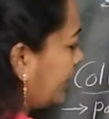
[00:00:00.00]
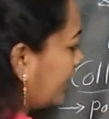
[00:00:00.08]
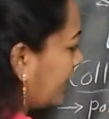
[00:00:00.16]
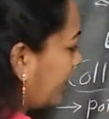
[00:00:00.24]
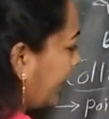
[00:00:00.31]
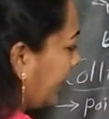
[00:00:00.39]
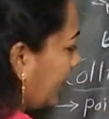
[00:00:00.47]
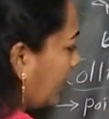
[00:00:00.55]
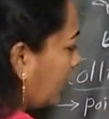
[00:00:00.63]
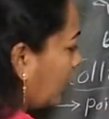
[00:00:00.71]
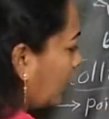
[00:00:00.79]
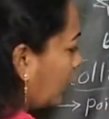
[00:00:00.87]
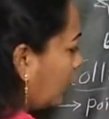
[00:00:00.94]
ray,
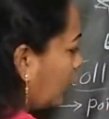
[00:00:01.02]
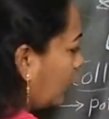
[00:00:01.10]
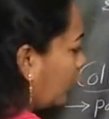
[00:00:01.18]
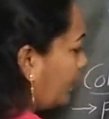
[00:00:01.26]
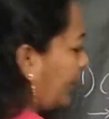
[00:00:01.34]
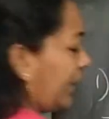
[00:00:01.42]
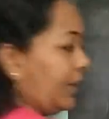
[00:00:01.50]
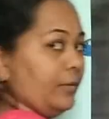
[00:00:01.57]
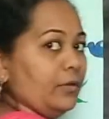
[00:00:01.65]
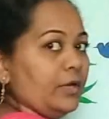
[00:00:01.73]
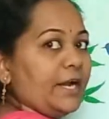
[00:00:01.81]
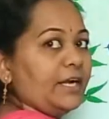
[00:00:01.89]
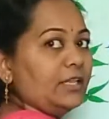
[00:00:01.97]
O-P. Write
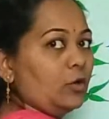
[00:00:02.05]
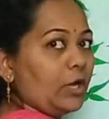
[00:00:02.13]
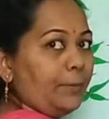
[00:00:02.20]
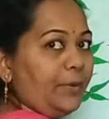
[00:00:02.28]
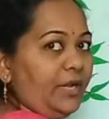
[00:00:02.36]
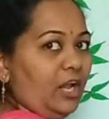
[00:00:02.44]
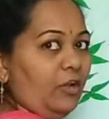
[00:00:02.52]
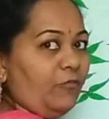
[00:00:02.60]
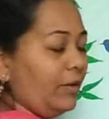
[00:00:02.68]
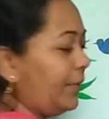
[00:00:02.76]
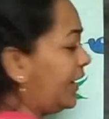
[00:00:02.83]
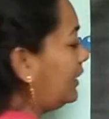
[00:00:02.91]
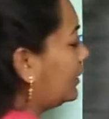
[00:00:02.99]
the capital alphabet,
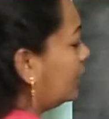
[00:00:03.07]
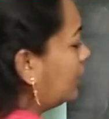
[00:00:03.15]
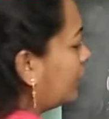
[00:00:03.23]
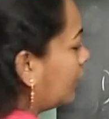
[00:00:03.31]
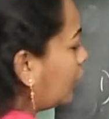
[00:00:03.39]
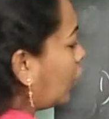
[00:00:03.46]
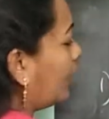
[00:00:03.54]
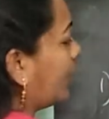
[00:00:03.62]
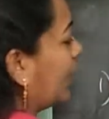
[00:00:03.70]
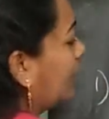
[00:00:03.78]
comma.